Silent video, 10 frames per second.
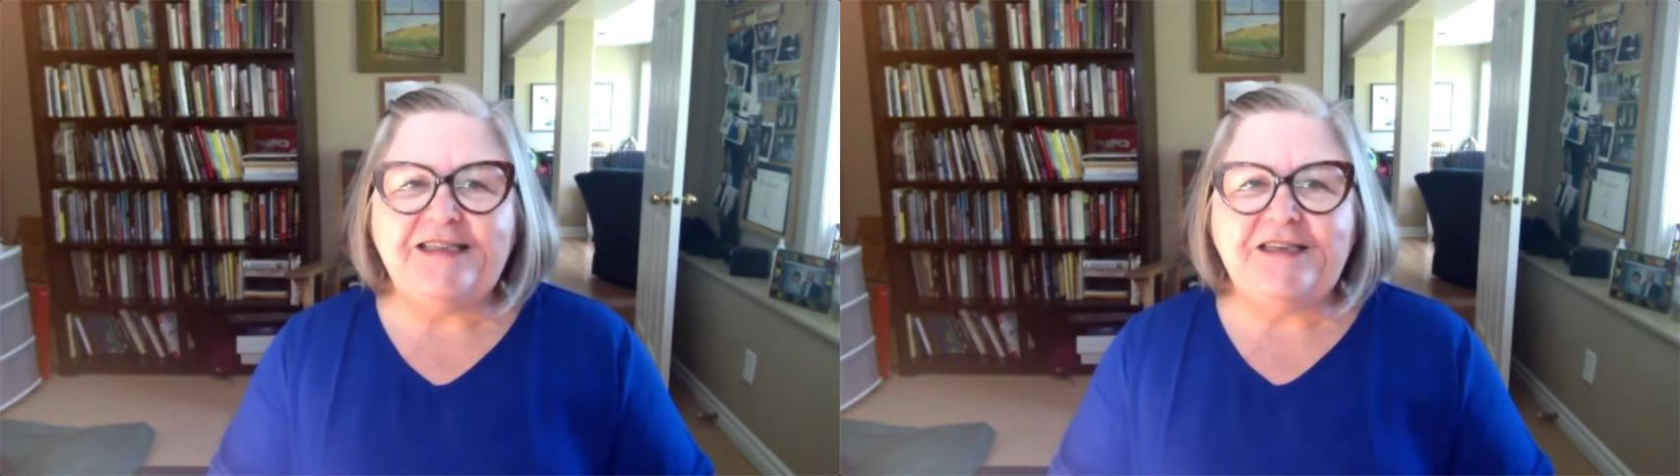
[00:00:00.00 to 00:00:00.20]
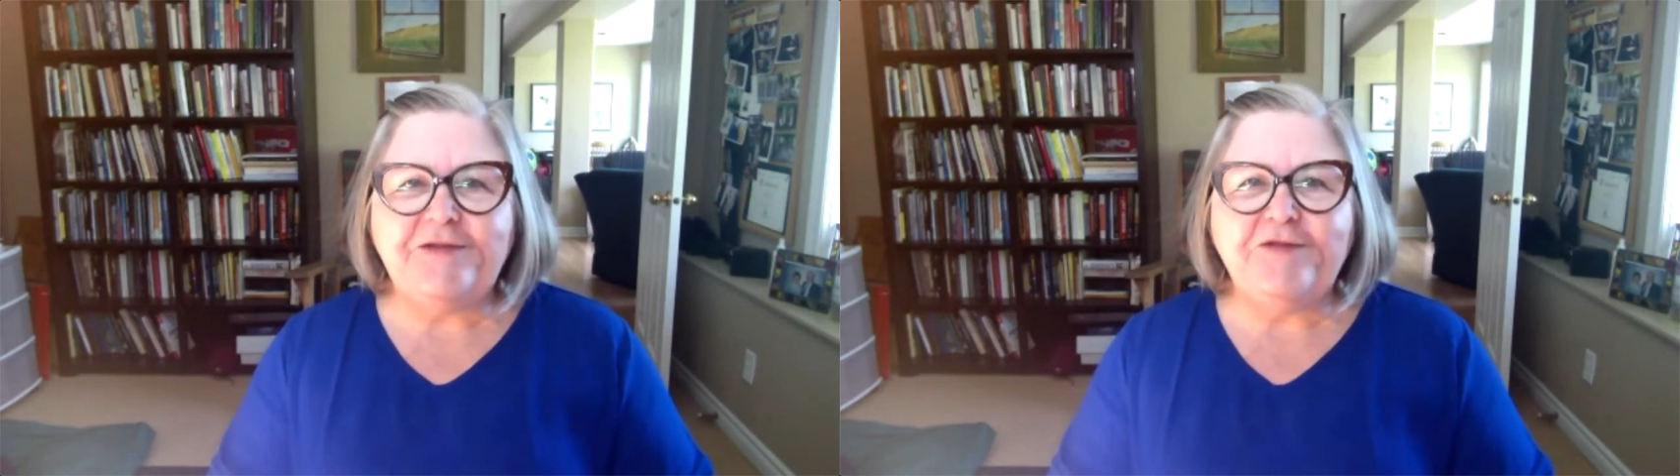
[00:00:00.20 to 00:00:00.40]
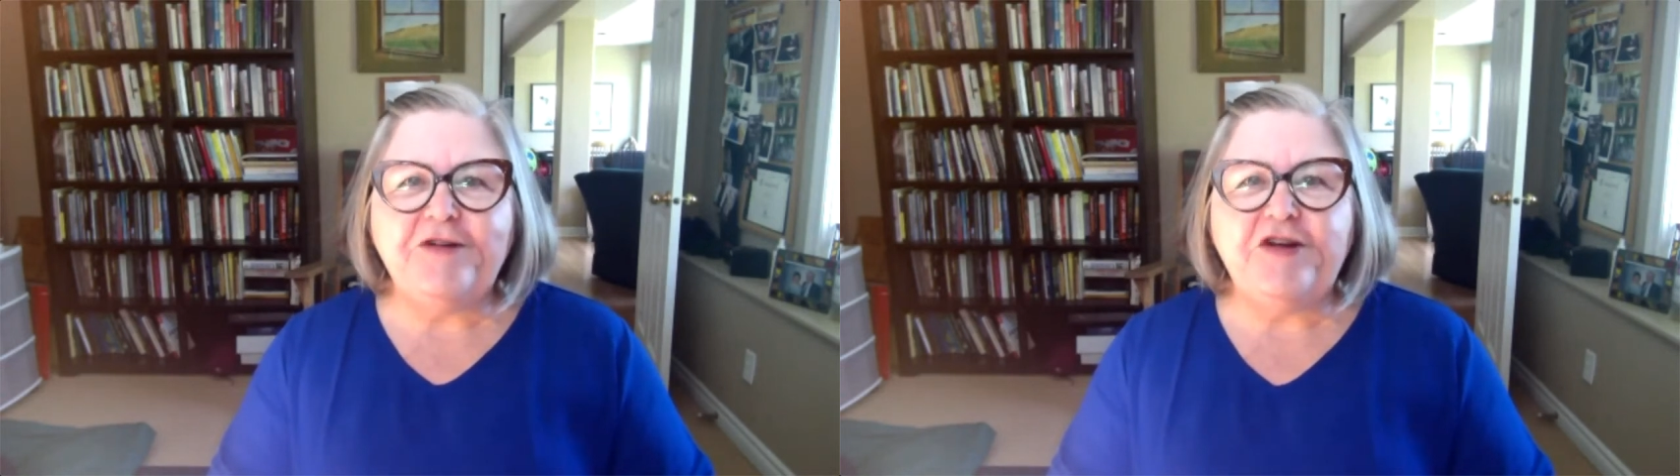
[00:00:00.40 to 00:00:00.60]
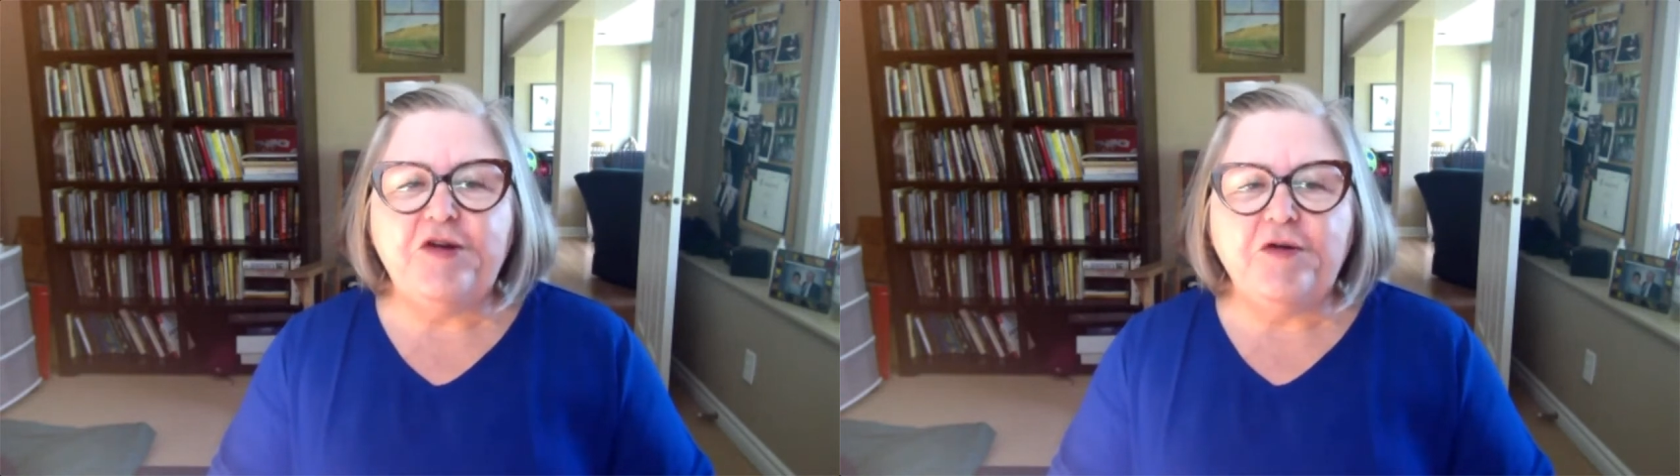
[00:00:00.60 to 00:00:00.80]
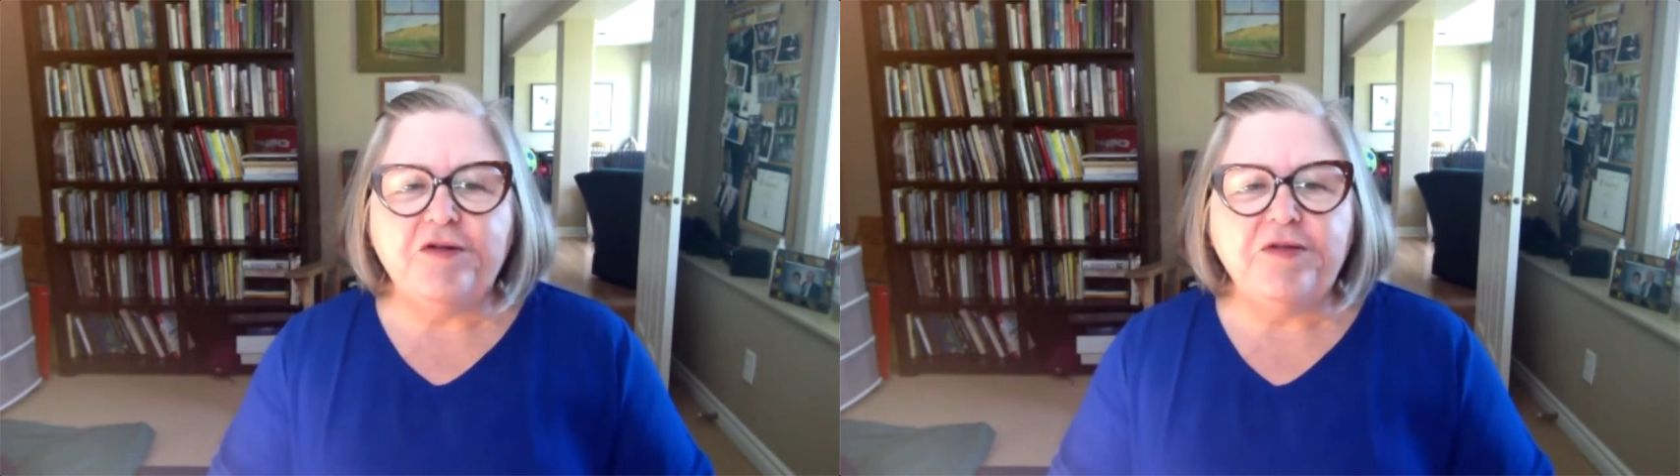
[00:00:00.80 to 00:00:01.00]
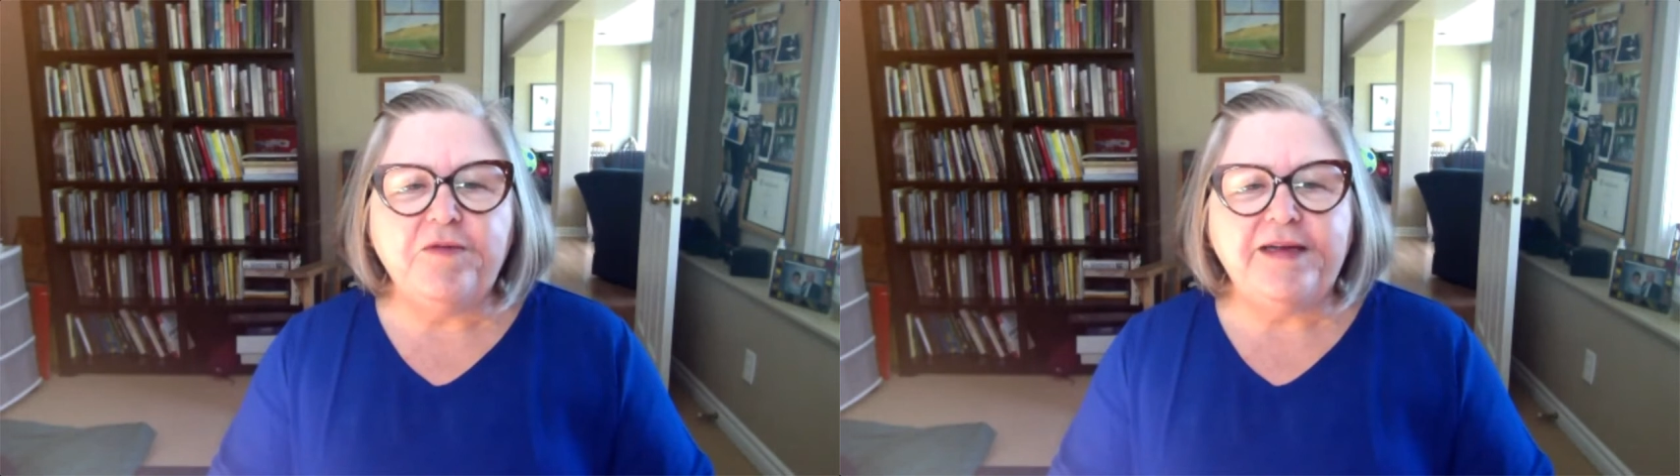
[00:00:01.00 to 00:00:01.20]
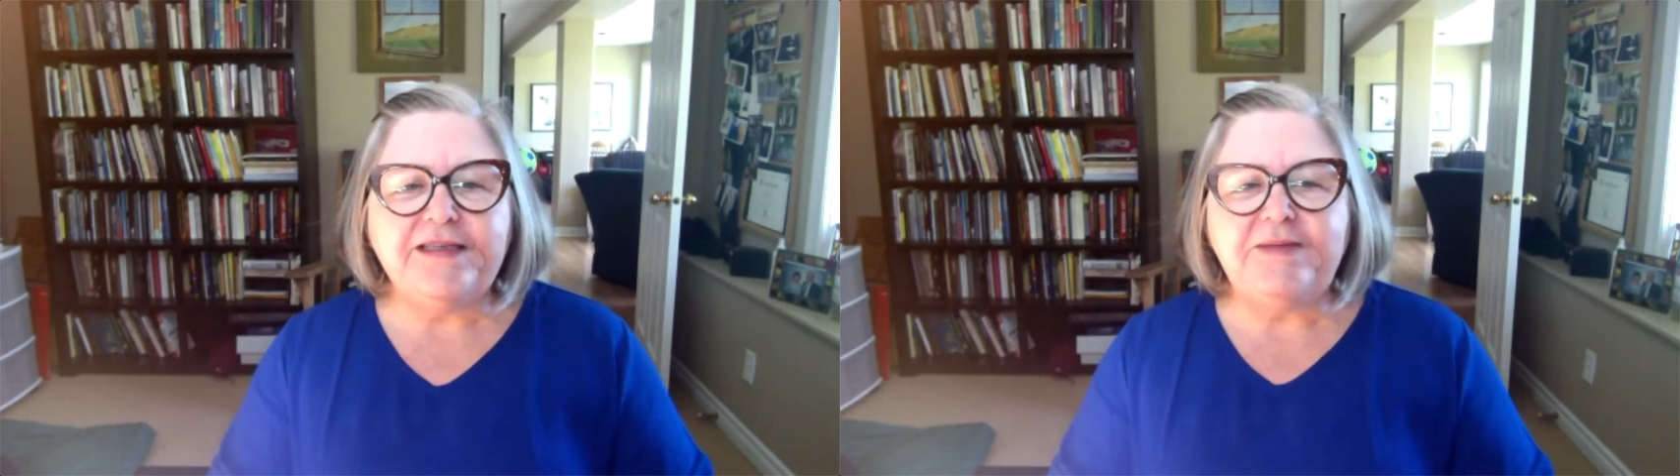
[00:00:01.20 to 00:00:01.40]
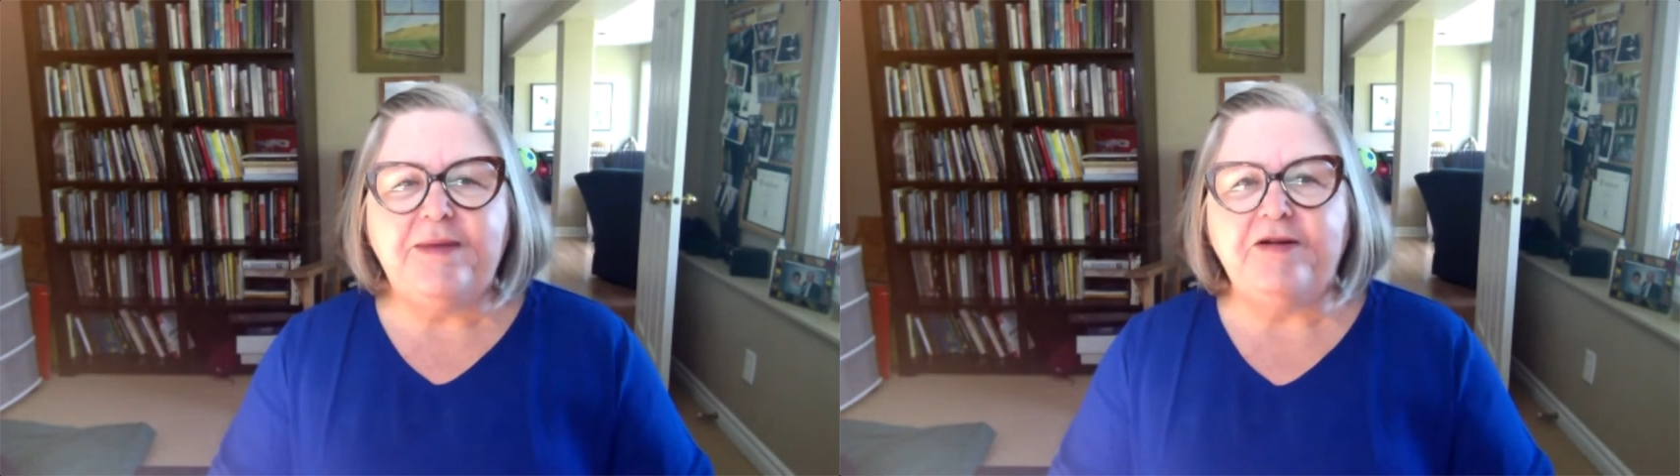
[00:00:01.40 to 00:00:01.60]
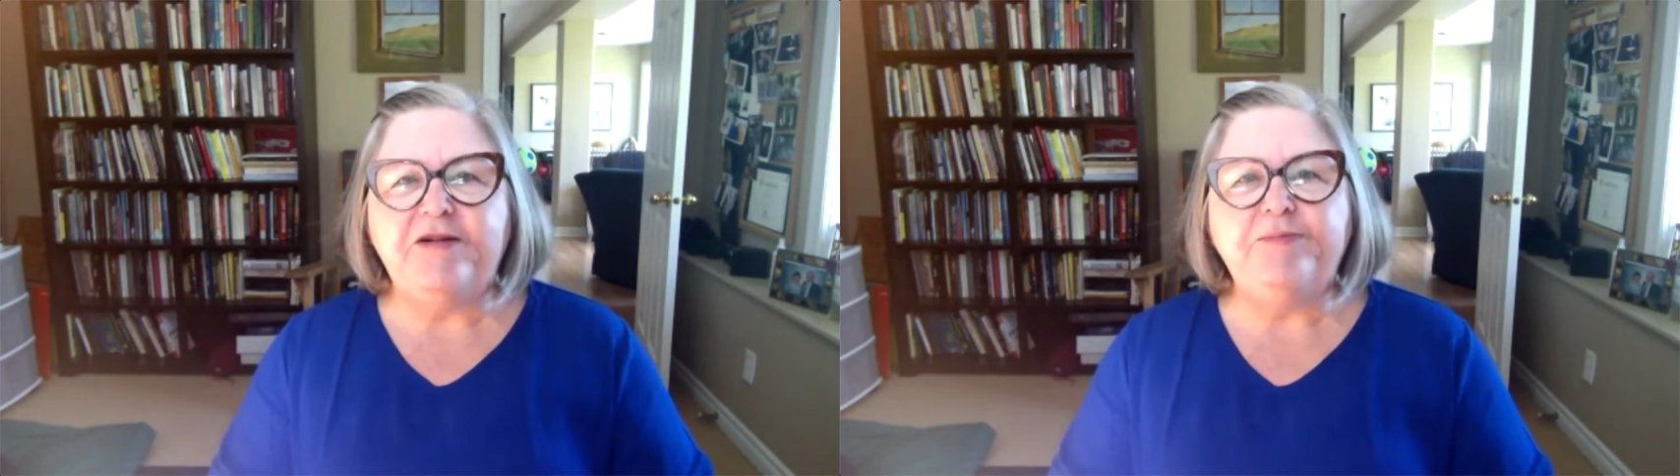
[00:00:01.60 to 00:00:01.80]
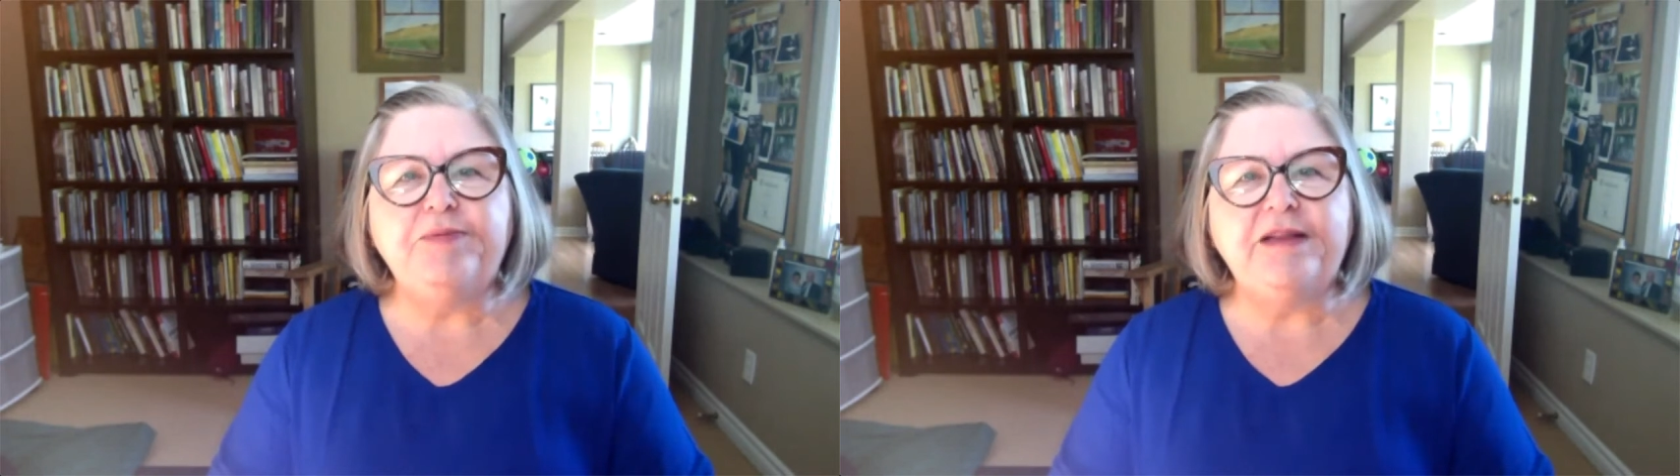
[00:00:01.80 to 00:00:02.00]
different Northwest
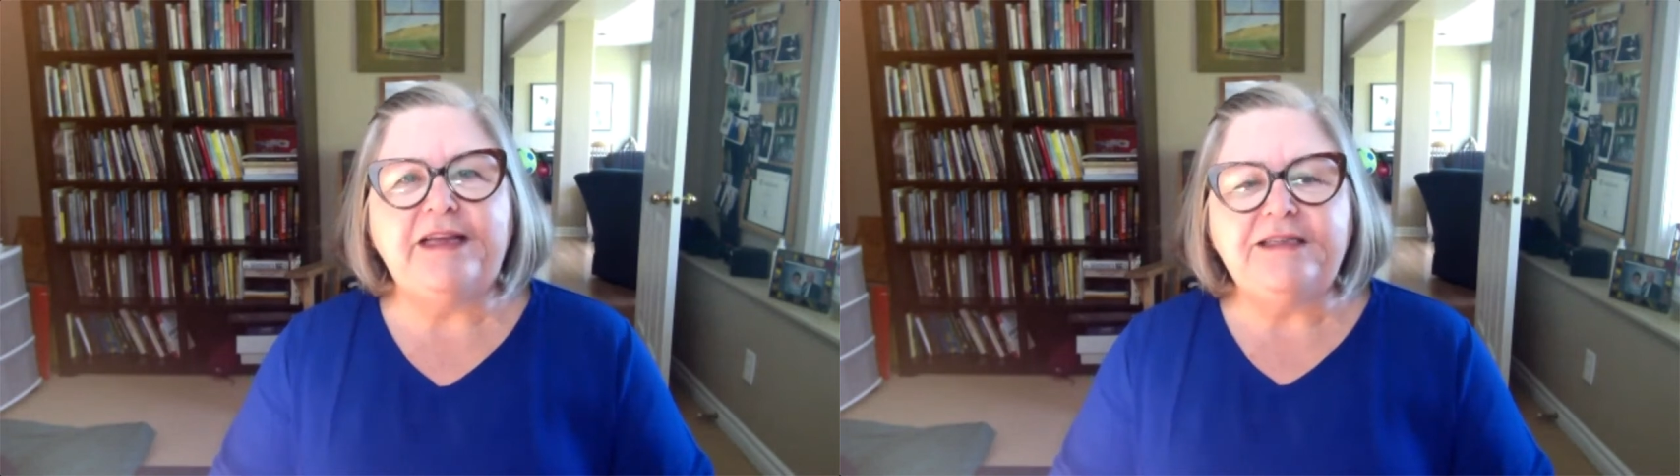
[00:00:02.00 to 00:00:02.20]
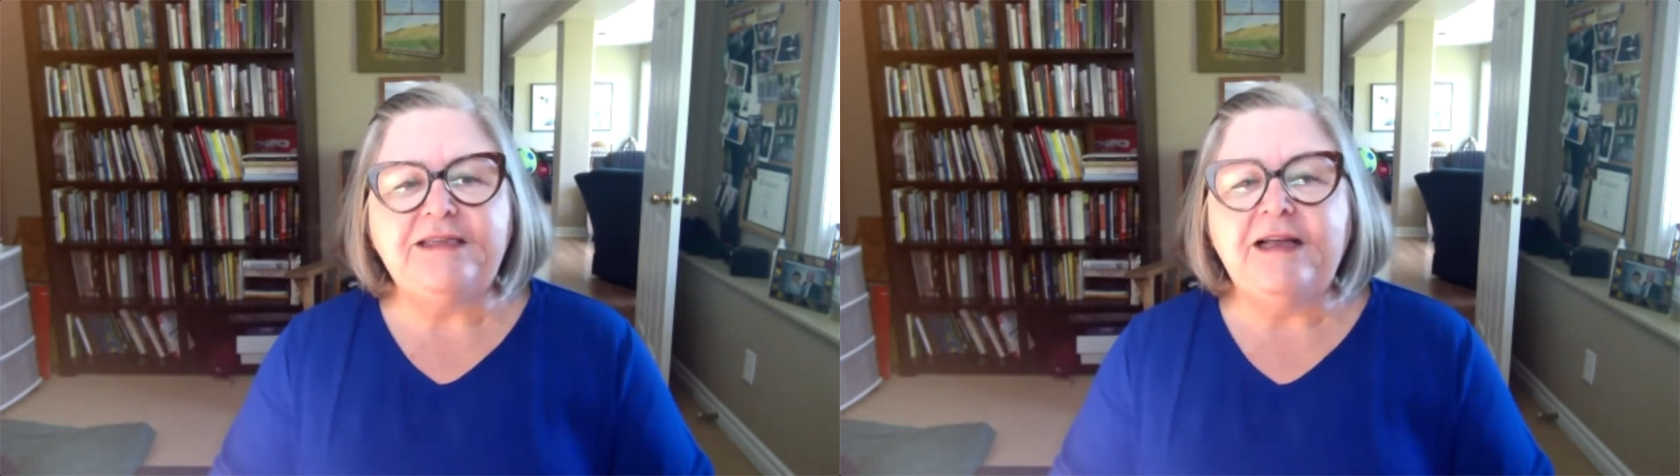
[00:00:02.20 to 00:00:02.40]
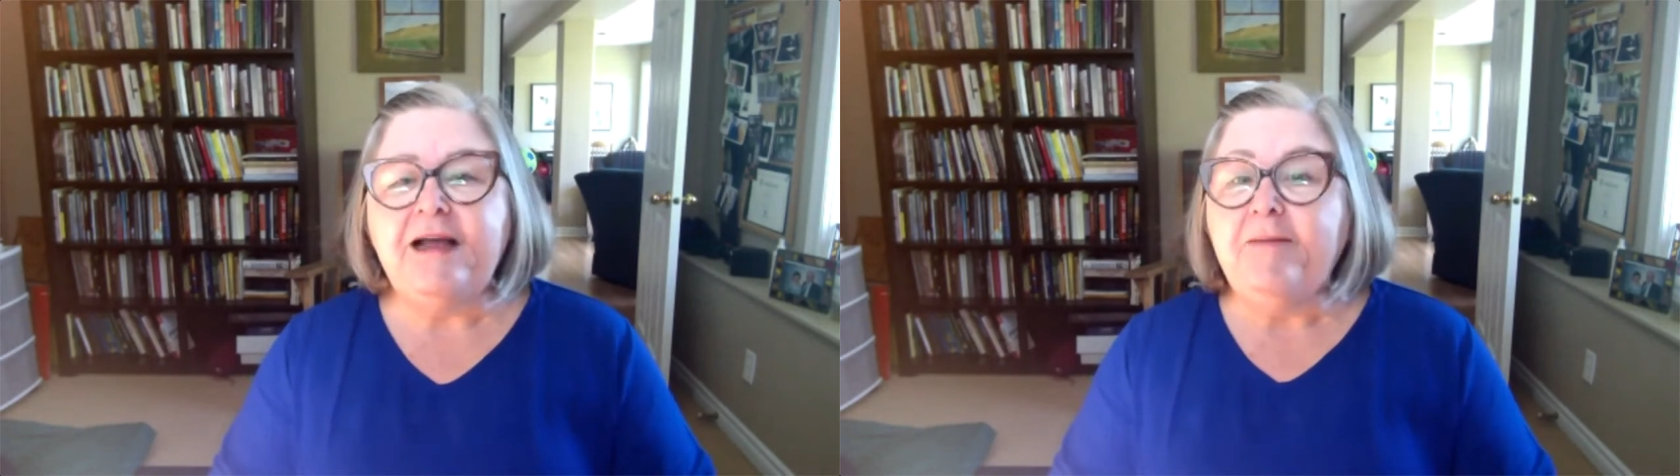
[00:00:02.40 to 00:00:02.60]
Mounted Police